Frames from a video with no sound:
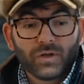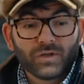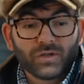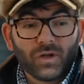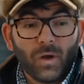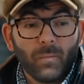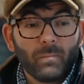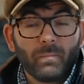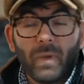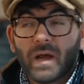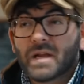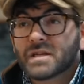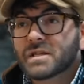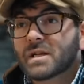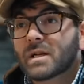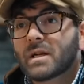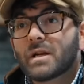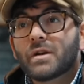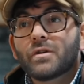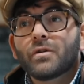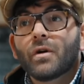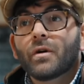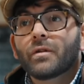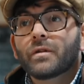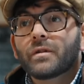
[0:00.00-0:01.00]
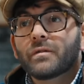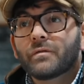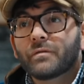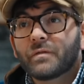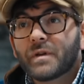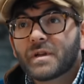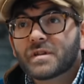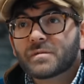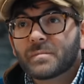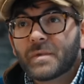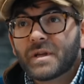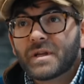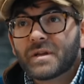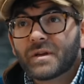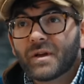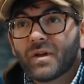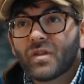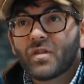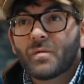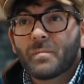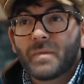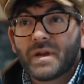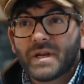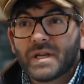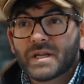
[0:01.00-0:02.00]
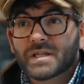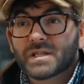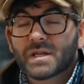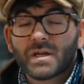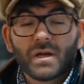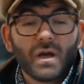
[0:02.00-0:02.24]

So basically nothing fits me at the minute.